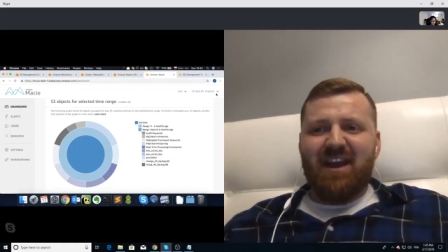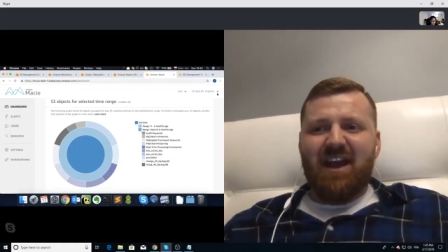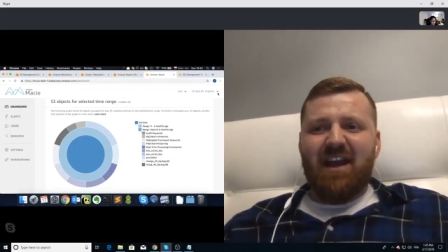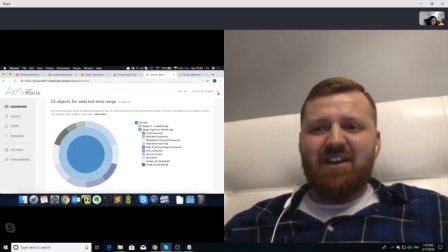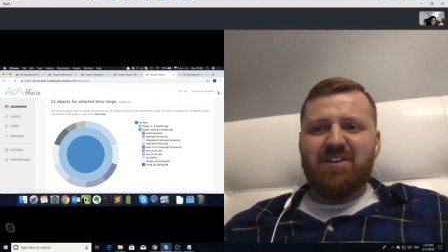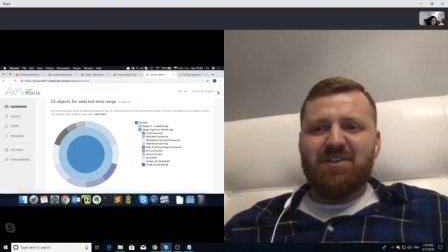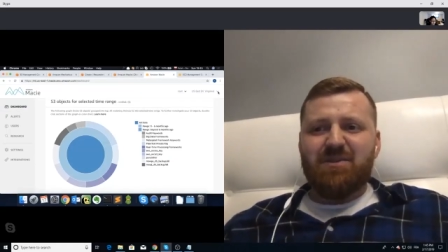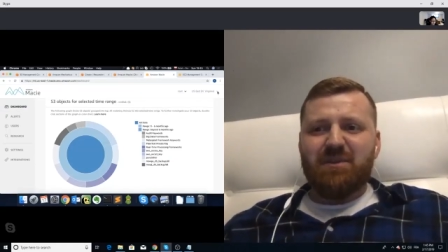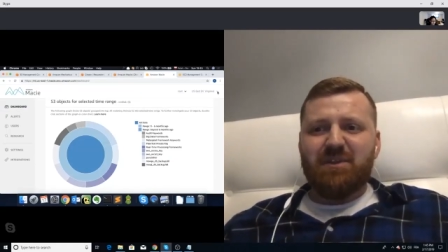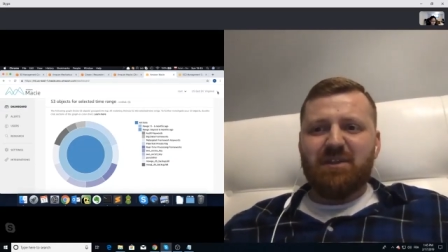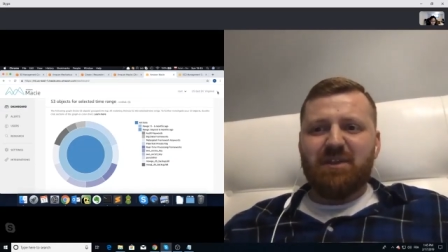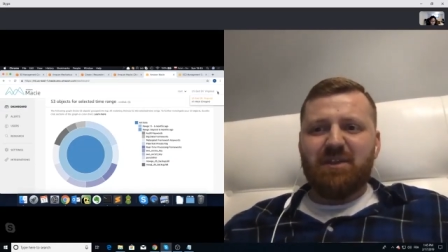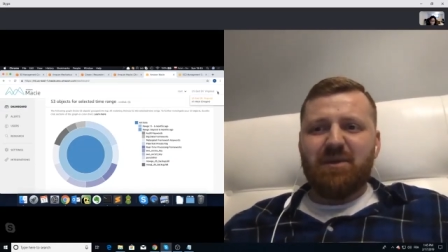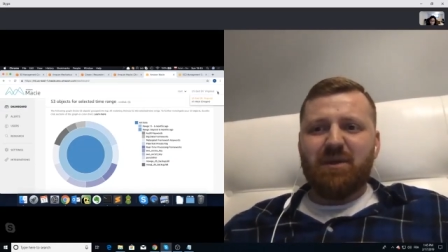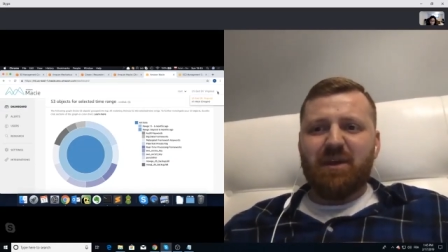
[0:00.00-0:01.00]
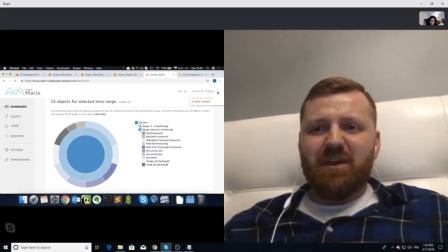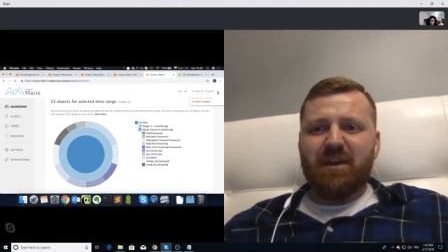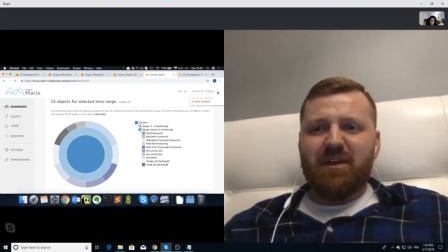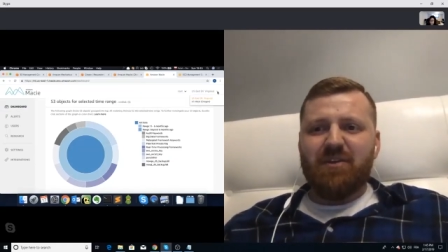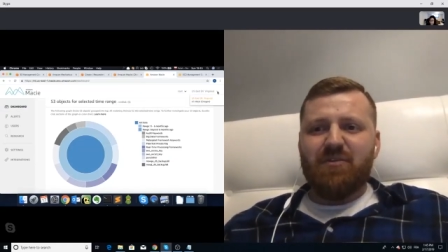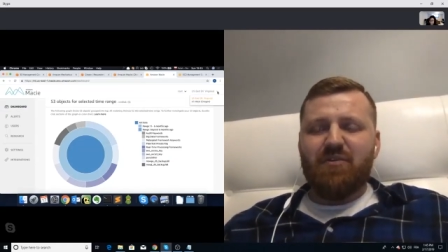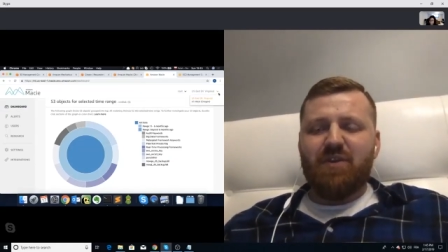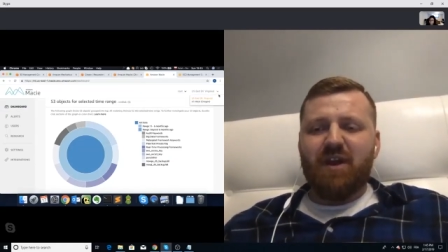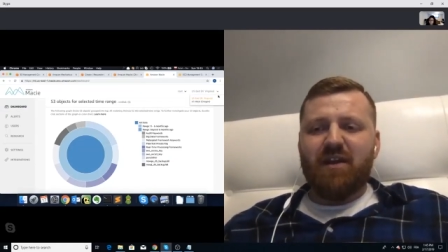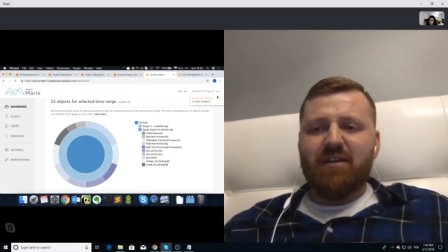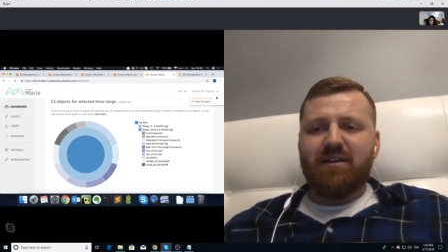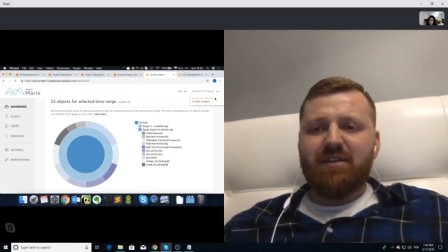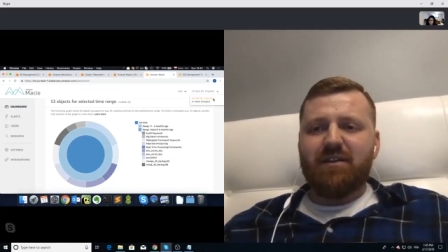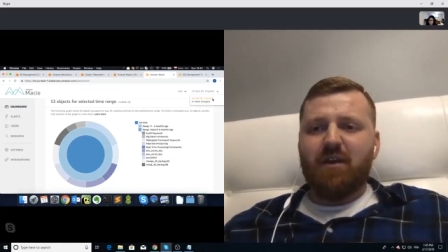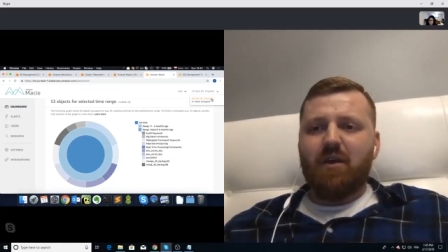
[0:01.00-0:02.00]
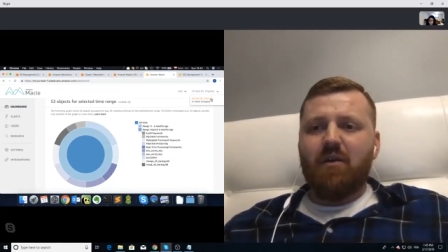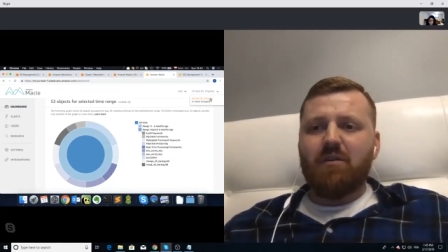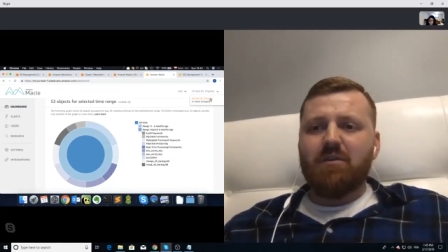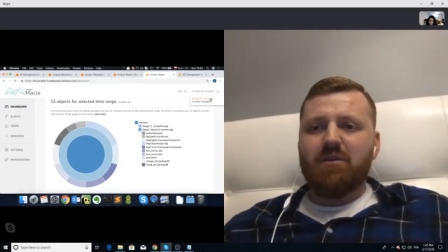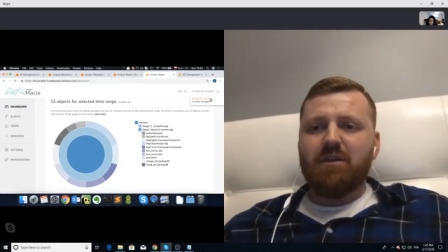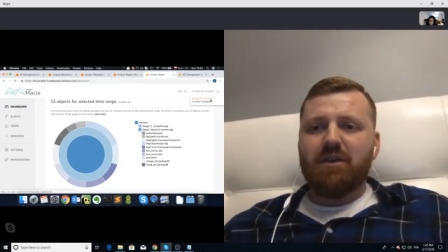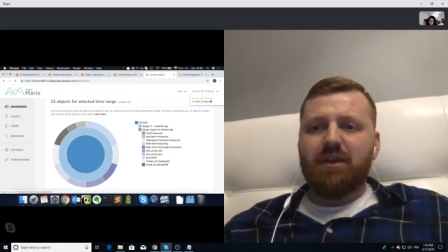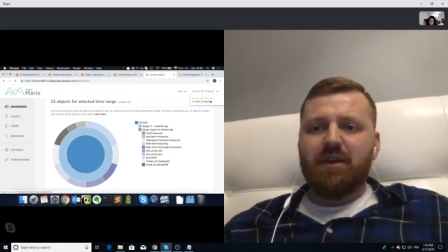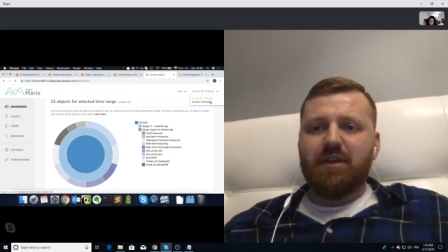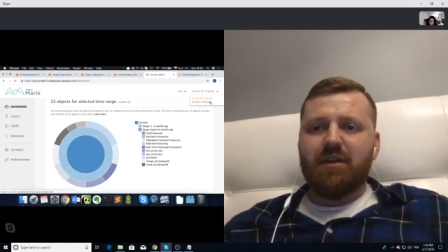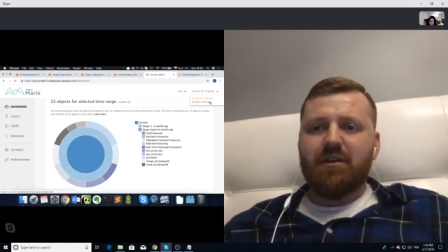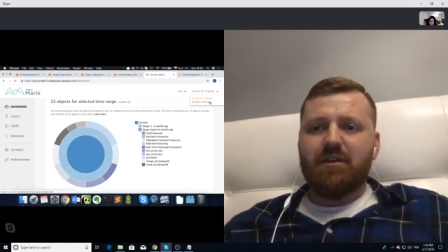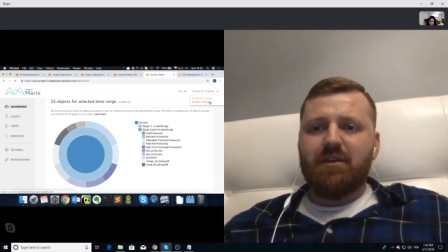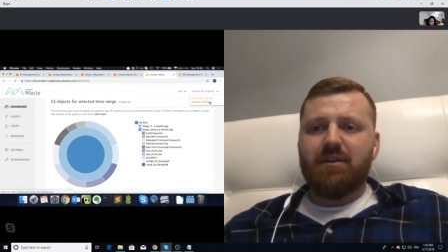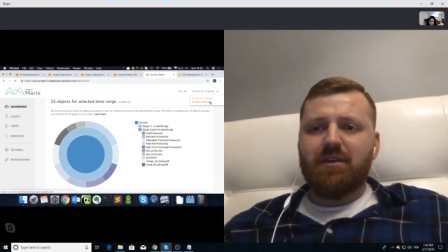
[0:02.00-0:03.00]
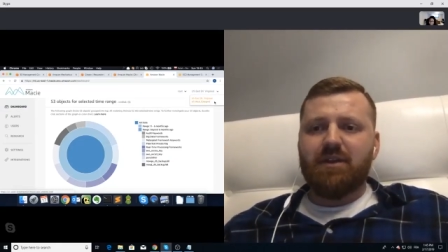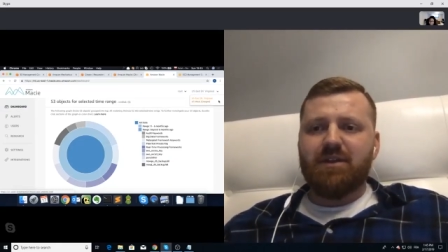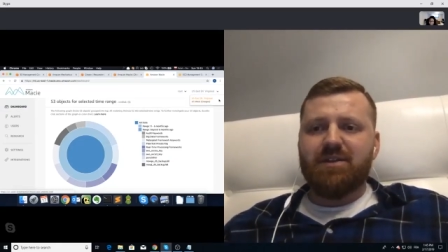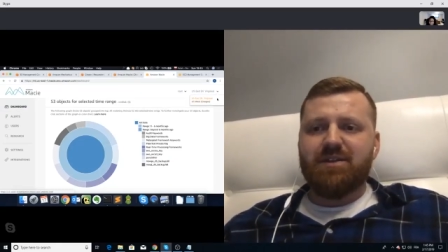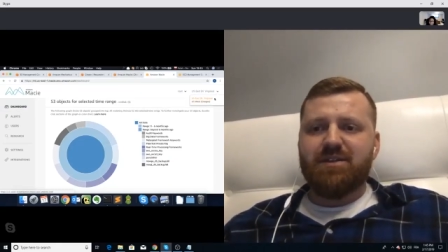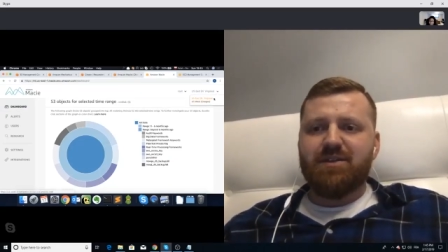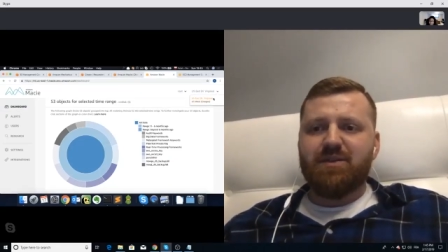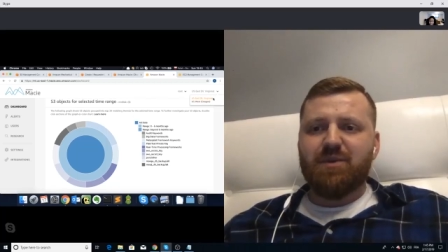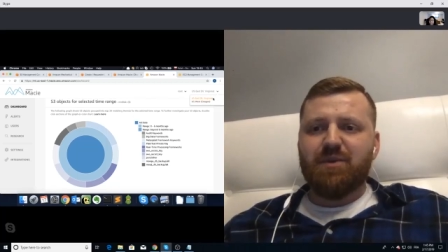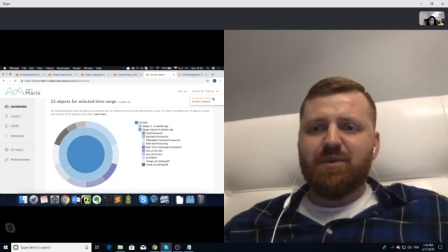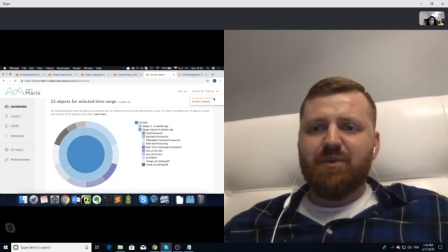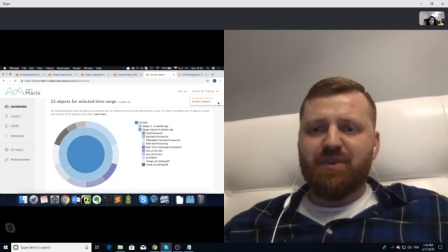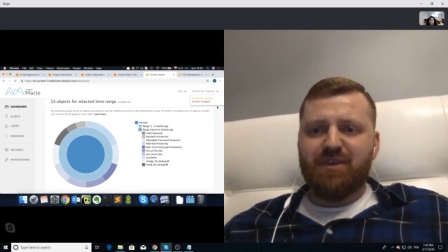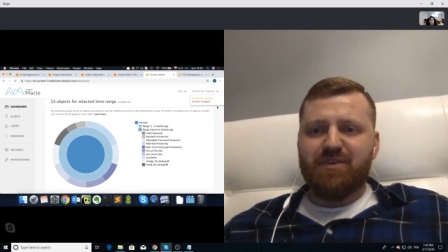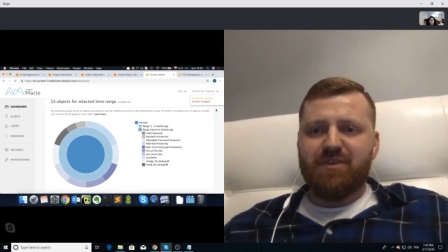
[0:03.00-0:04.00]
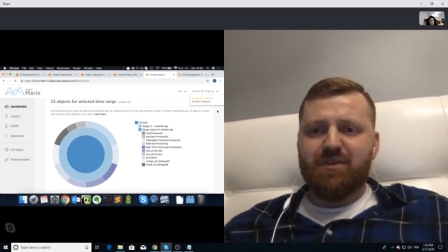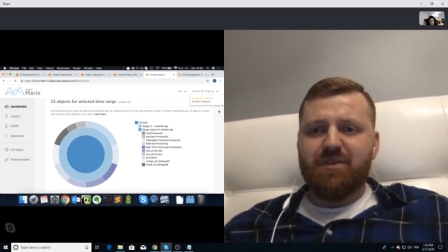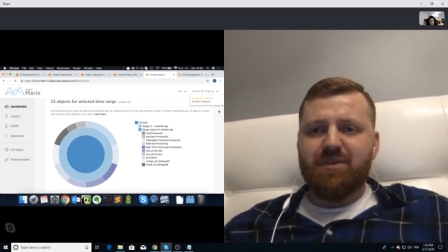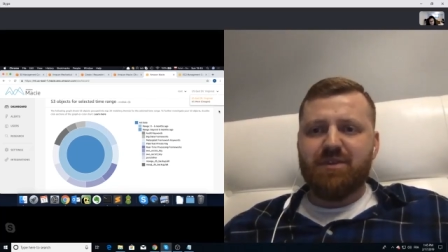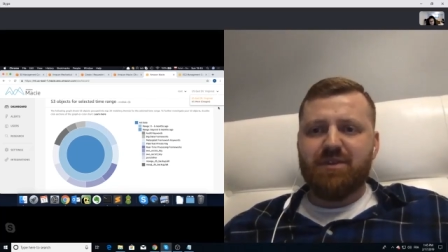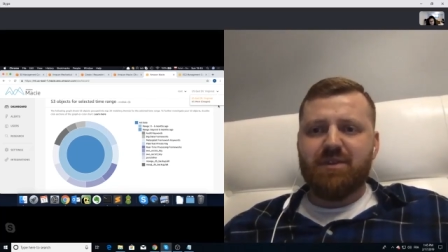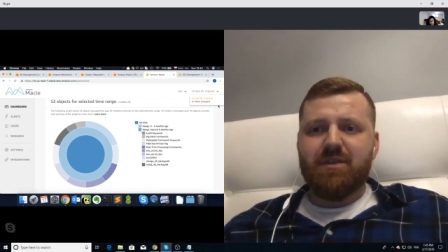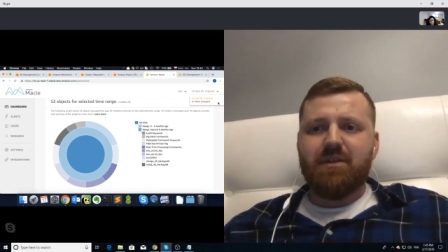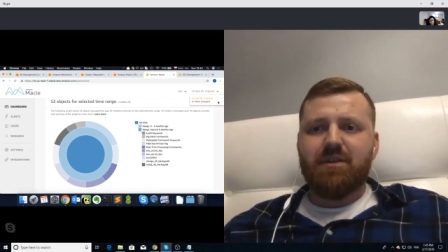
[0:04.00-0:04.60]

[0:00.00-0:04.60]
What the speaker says: Actually, you can run it only in these two regions.